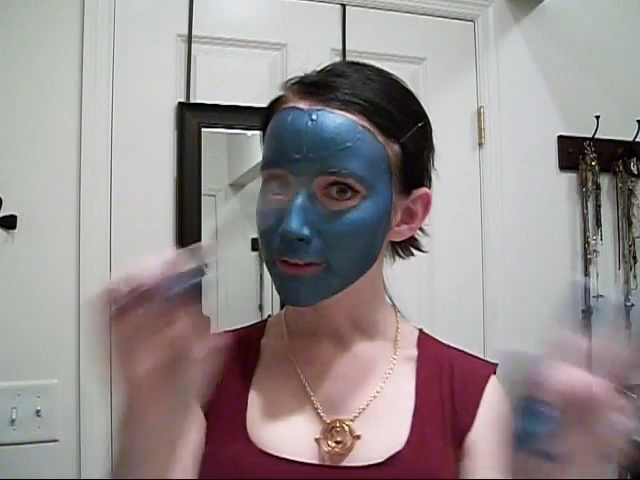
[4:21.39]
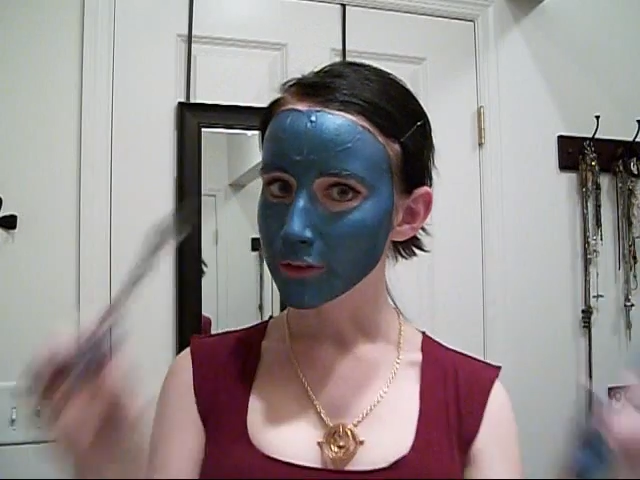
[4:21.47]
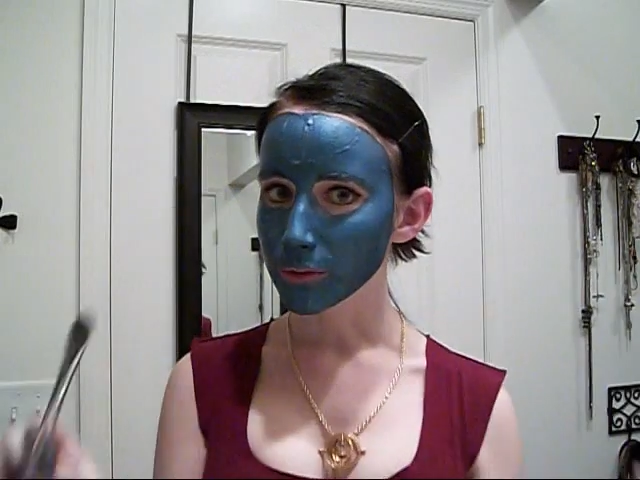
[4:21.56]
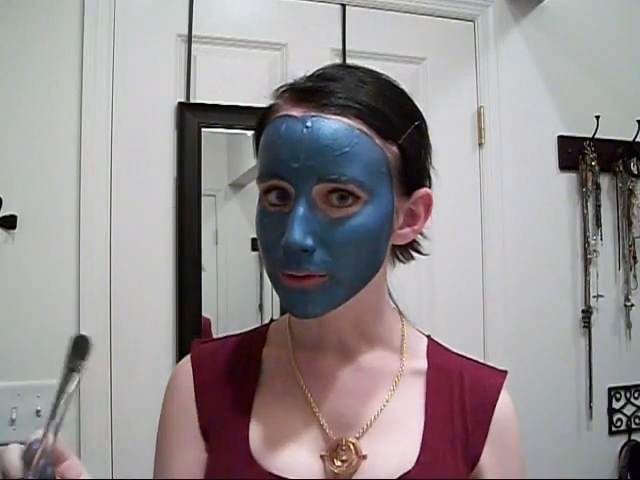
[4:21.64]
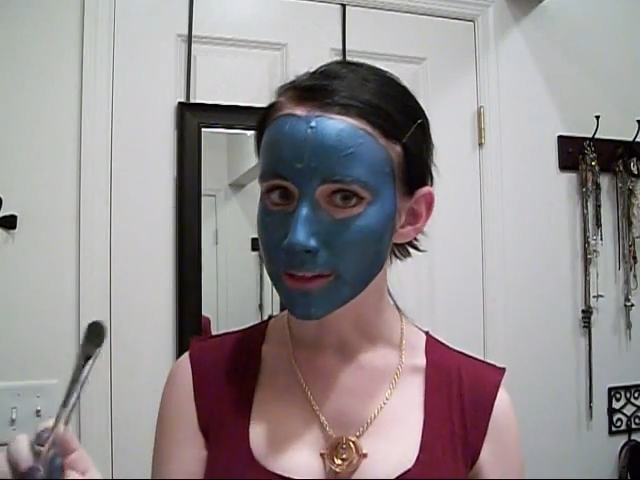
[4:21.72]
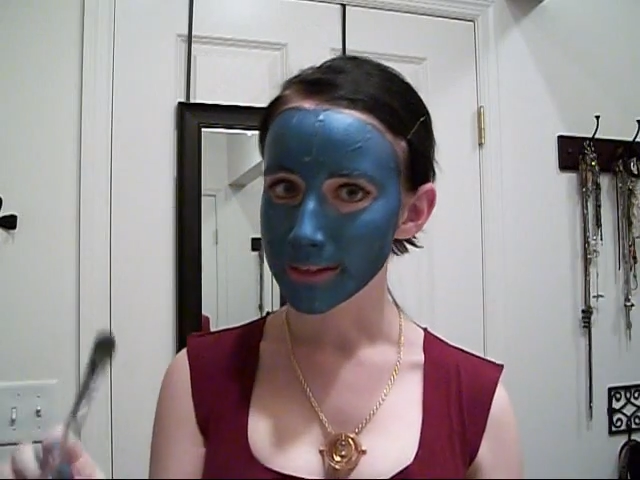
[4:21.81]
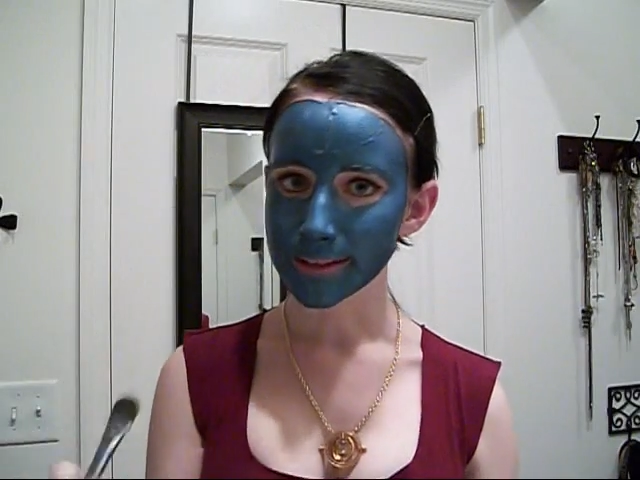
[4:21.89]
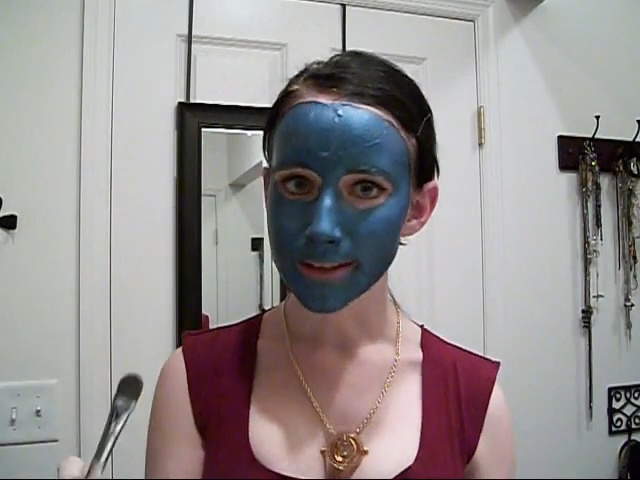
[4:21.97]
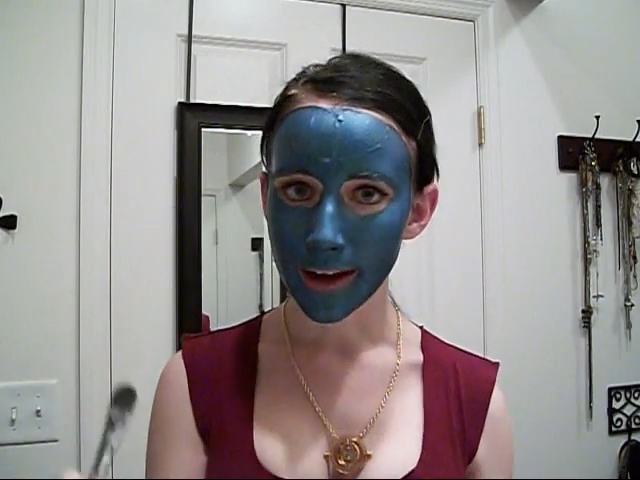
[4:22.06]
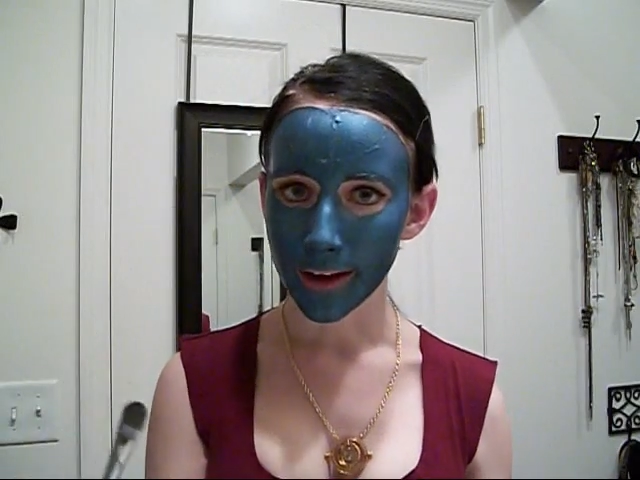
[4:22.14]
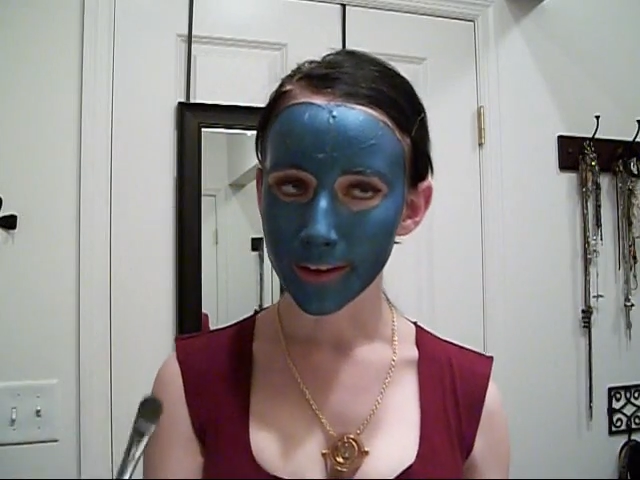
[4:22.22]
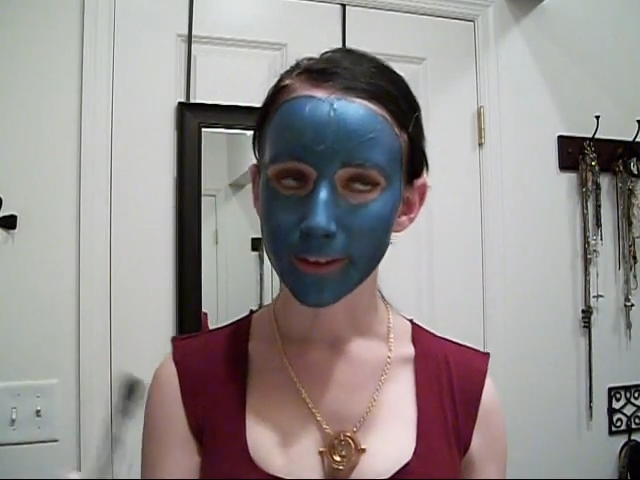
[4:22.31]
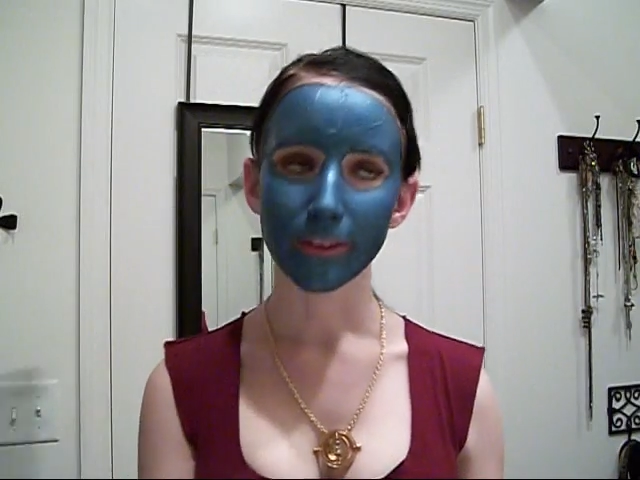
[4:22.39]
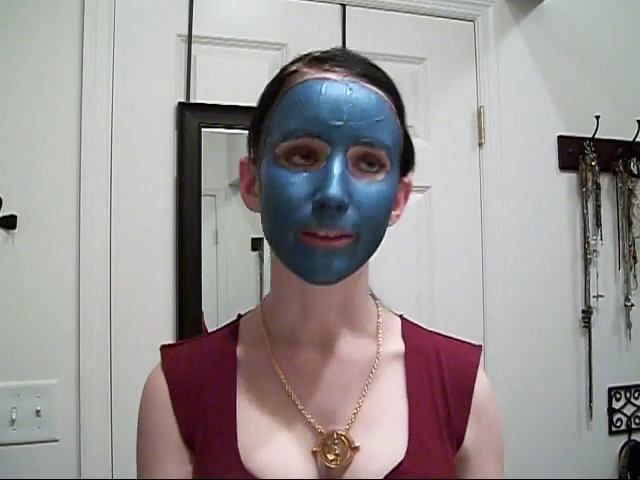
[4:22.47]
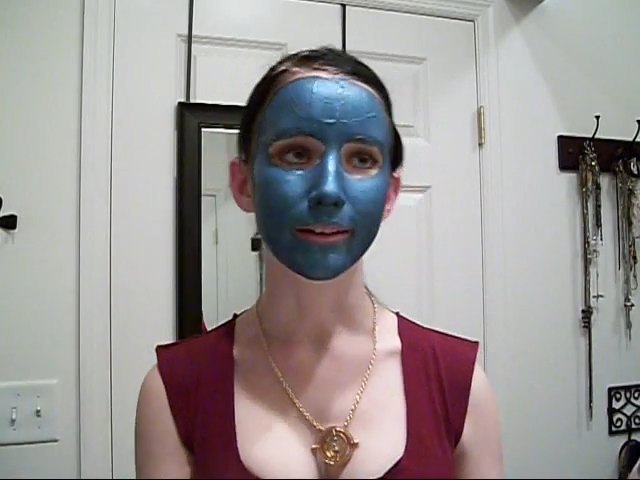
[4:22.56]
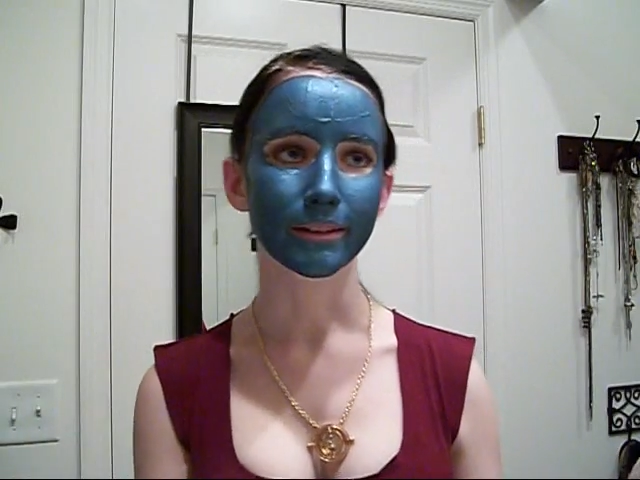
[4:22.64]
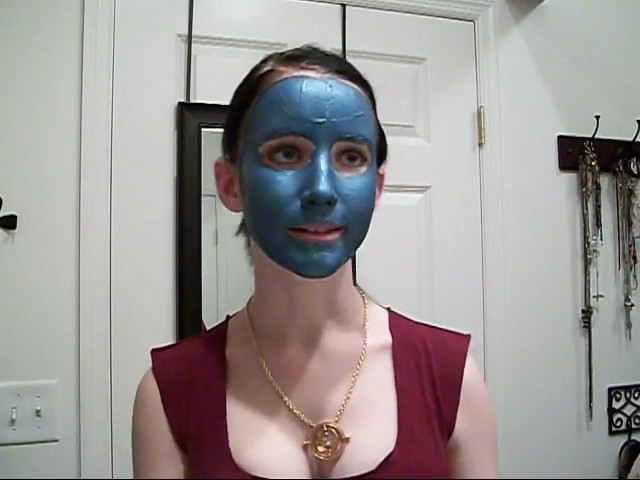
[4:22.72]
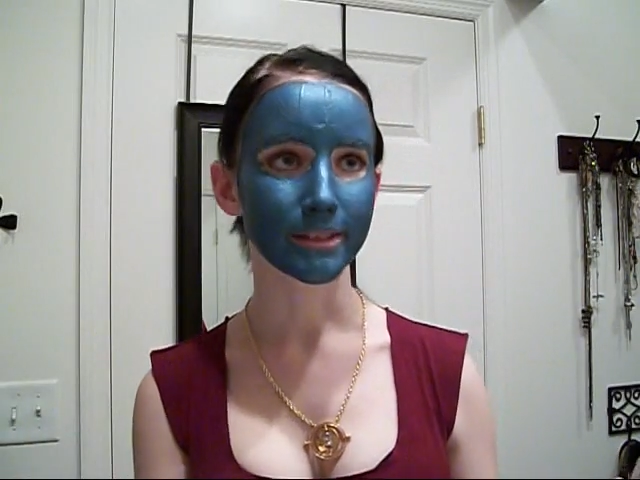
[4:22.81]
and do the entire
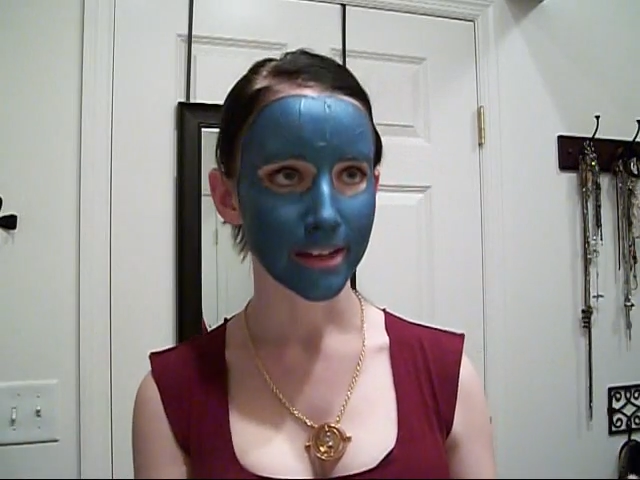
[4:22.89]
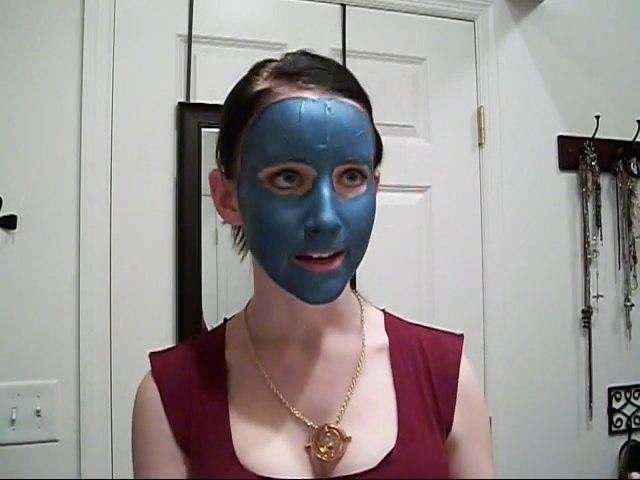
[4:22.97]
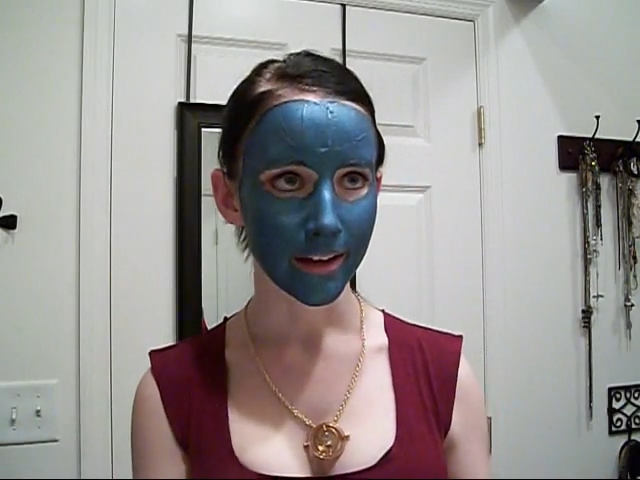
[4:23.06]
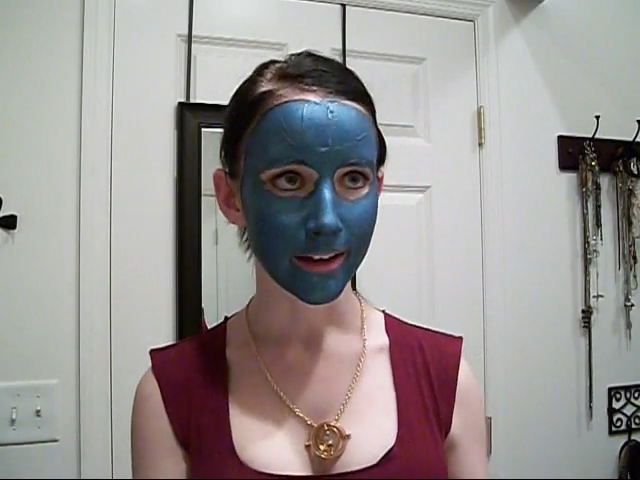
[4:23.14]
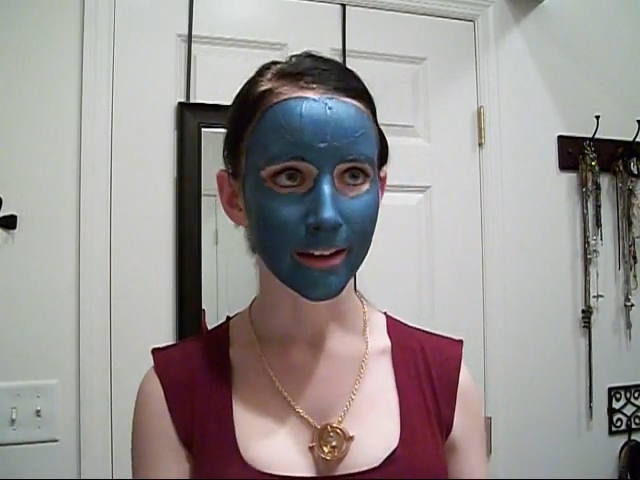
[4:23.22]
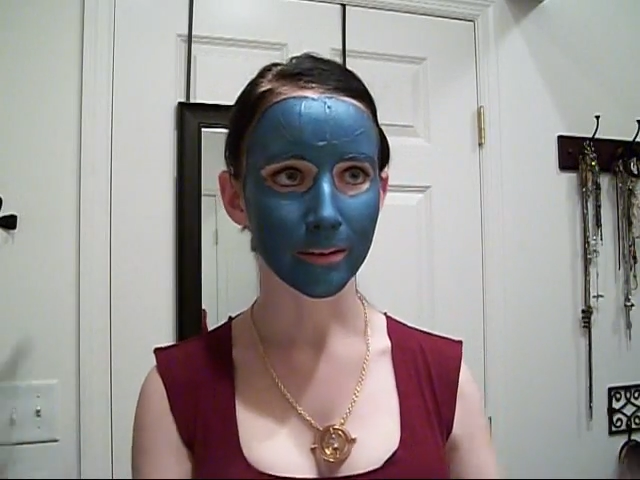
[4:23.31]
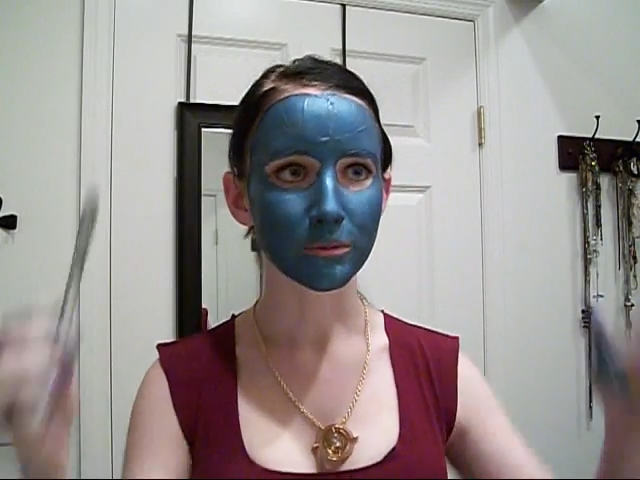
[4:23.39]
thing today,